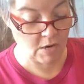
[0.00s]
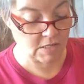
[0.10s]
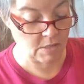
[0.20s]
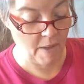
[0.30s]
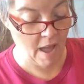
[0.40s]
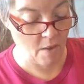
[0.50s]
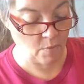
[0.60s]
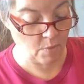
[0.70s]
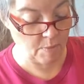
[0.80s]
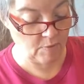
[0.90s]
to buy when
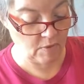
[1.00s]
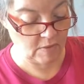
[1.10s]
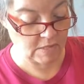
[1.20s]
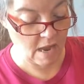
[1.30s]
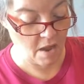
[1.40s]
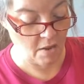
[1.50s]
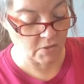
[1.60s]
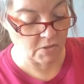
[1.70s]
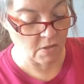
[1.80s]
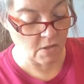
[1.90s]
we moved in this
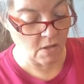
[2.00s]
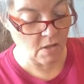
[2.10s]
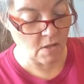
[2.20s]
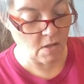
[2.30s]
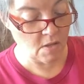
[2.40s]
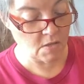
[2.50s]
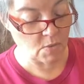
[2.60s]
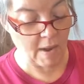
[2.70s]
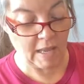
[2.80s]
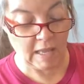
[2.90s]
house. So
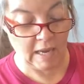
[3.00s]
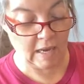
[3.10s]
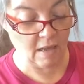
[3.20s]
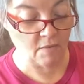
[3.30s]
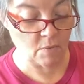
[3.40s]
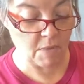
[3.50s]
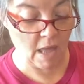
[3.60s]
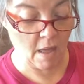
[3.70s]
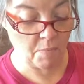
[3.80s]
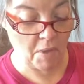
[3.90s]
I didn't get any of them
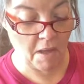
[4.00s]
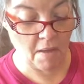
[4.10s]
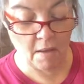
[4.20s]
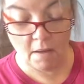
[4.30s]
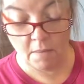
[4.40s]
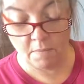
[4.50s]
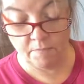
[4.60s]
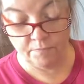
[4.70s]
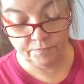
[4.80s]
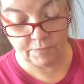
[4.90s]
yet, but and
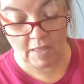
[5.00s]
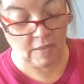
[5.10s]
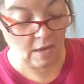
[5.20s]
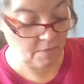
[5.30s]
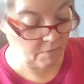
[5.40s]
then it